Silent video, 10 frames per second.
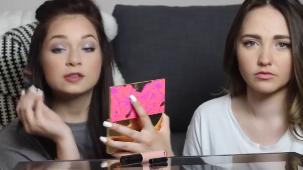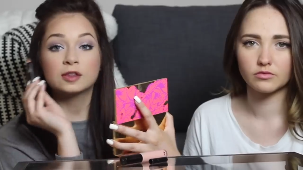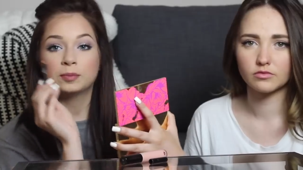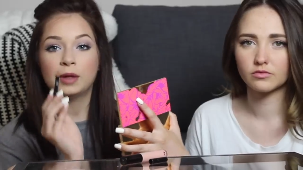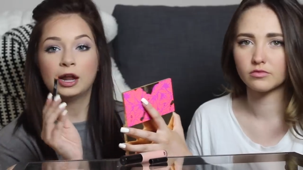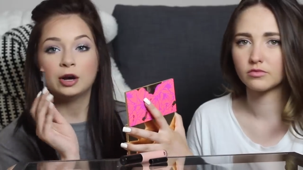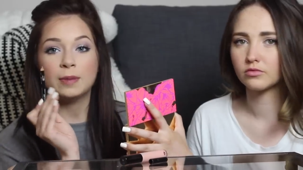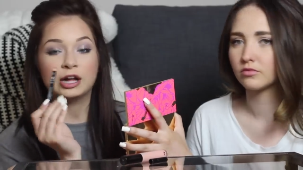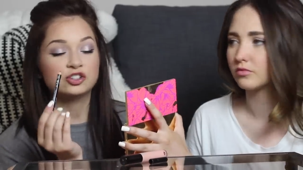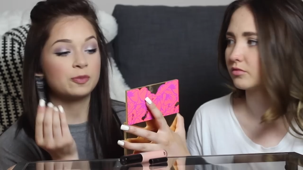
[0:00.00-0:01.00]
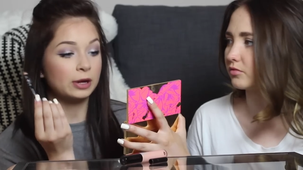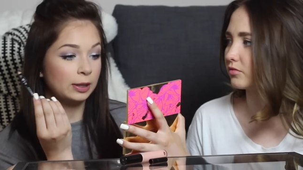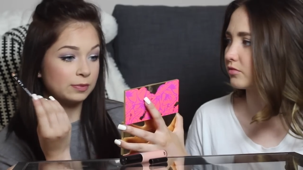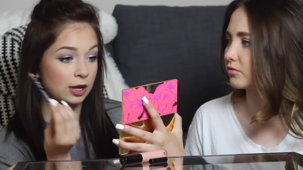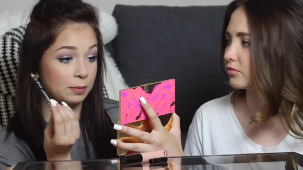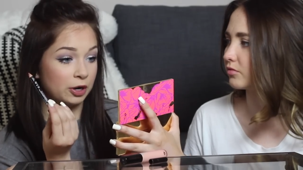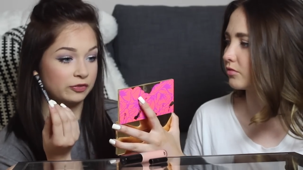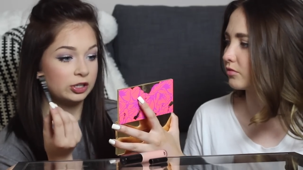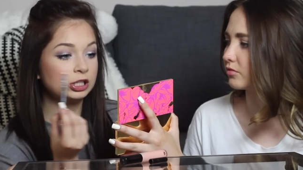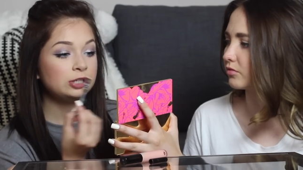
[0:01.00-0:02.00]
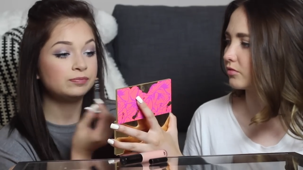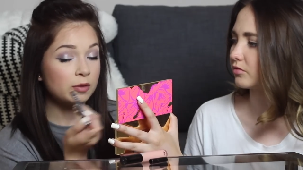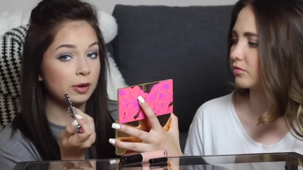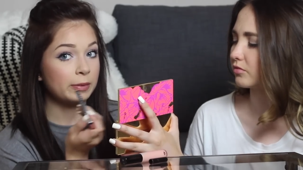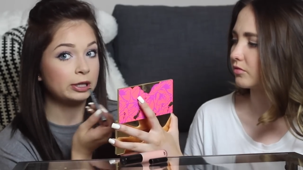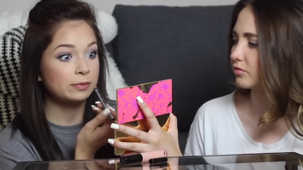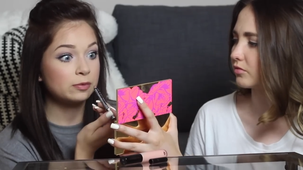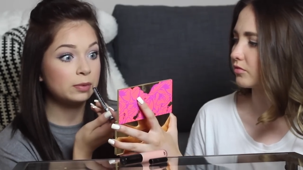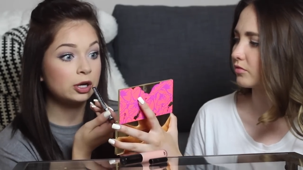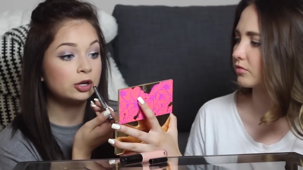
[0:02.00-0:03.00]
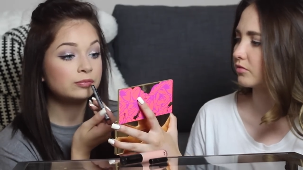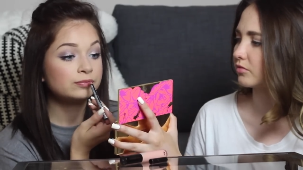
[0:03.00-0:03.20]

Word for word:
Speaker 1: this lip liner matches my lips, like, perfectly. So I'll make my lips bigger.